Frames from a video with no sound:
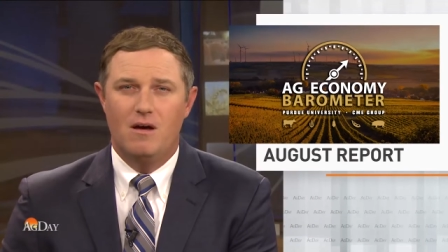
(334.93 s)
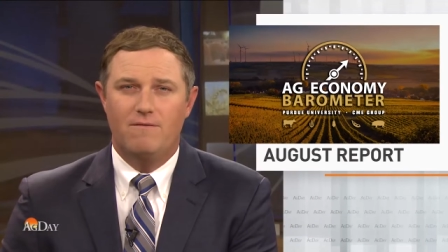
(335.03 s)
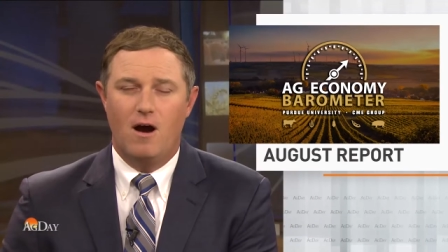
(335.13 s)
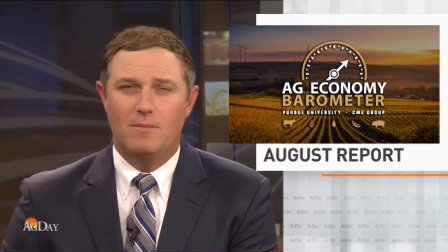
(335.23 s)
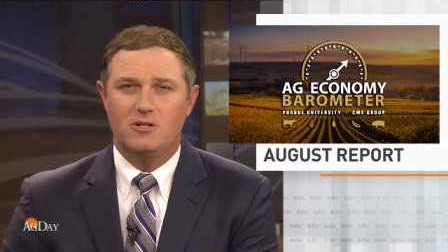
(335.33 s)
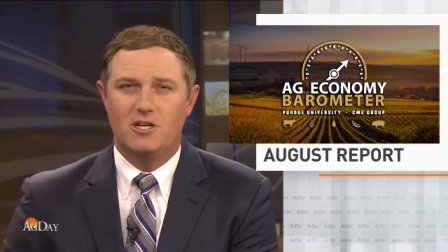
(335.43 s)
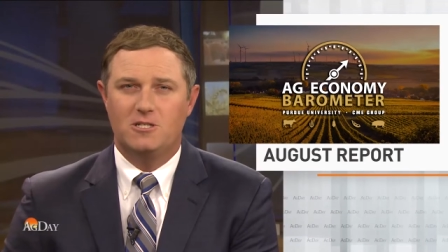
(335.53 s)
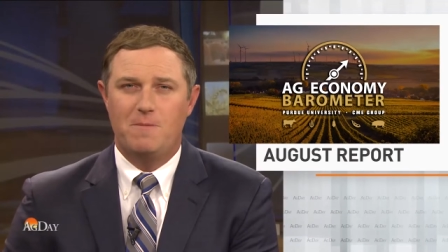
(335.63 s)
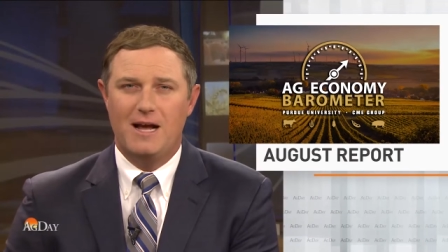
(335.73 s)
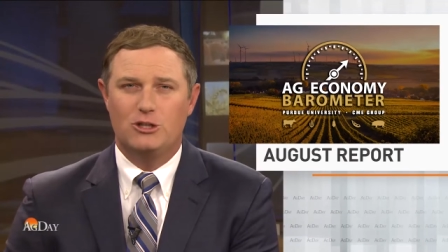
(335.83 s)
Farmers
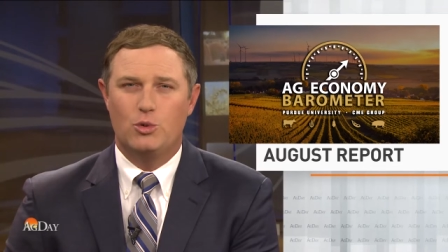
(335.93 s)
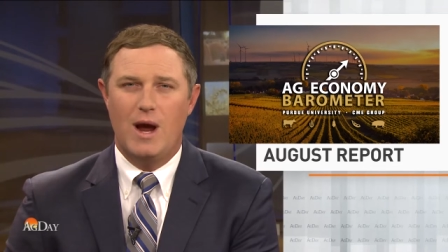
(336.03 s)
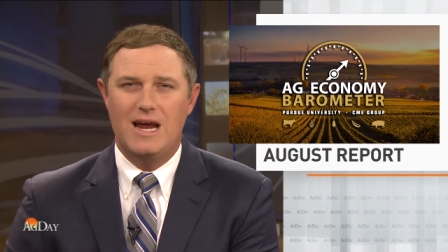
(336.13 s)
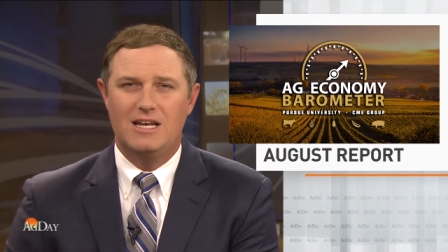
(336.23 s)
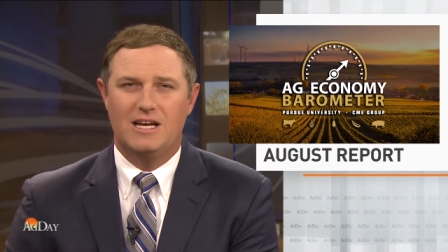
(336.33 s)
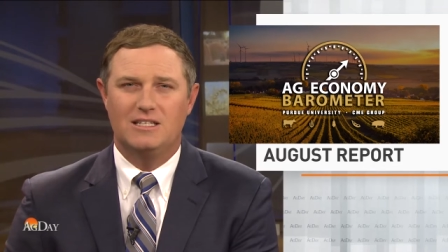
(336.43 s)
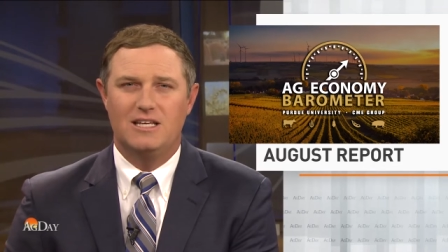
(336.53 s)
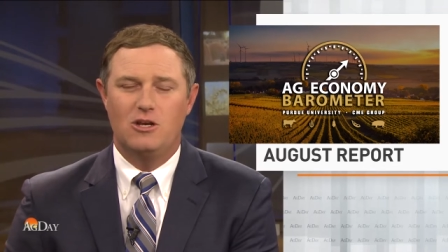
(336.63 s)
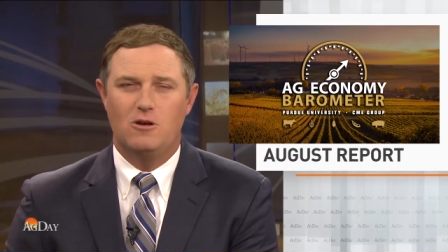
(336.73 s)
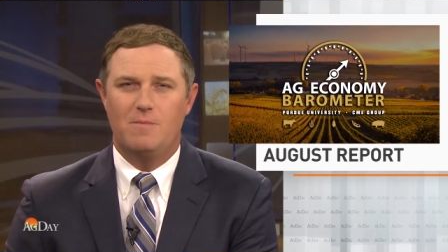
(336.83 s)
expect trade to
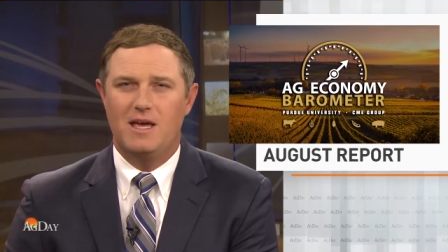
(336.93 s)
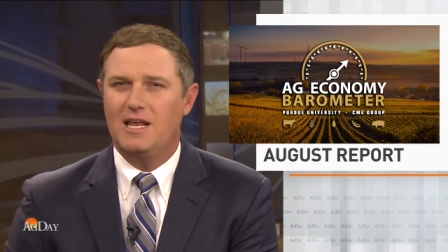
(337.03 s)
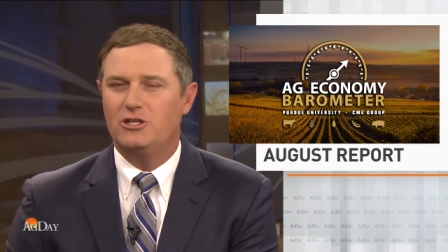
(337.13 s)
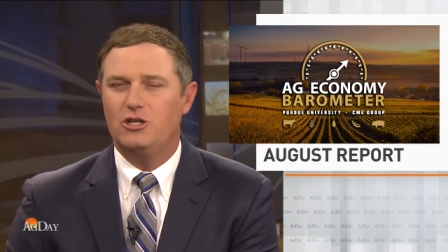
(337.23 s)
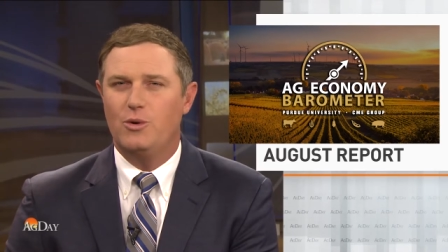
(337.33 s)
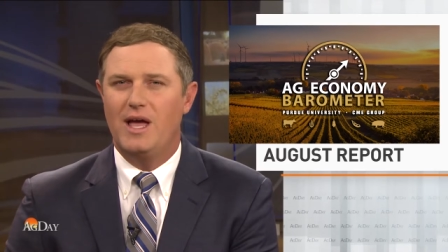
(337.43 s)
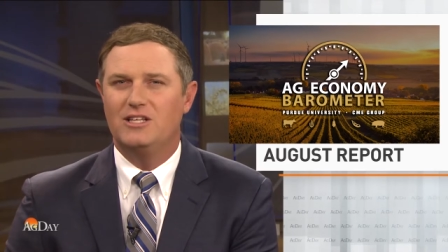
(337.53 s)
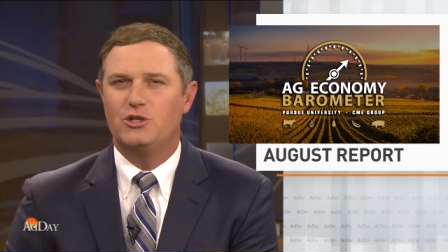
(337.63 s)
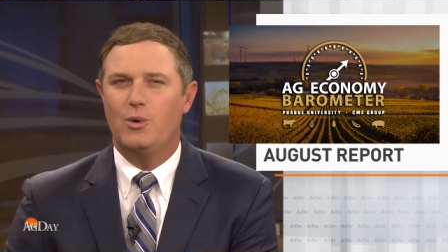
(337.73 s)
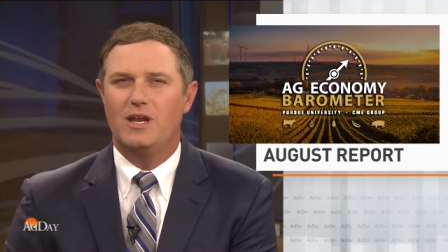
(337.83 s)
continue to be an issue
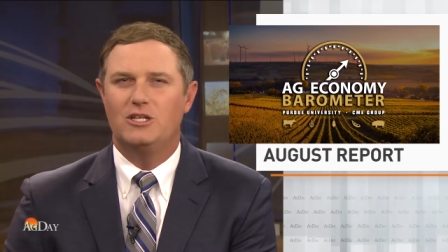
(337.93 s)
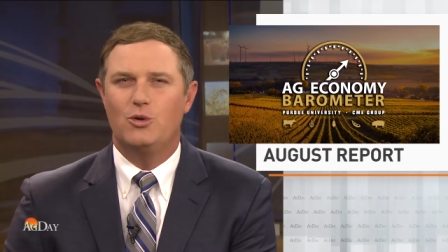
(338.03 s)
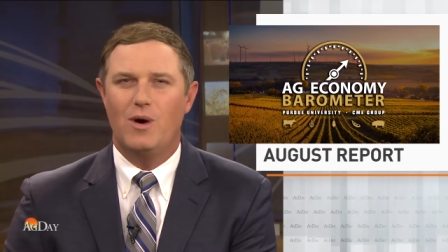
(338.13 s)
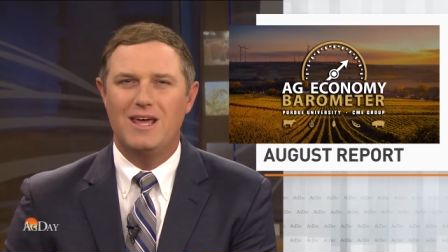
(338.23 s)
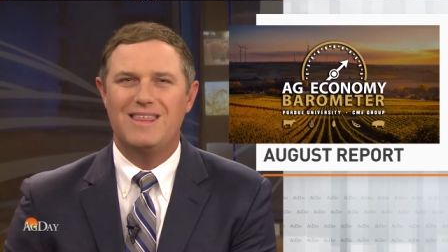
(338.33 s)
in 2020.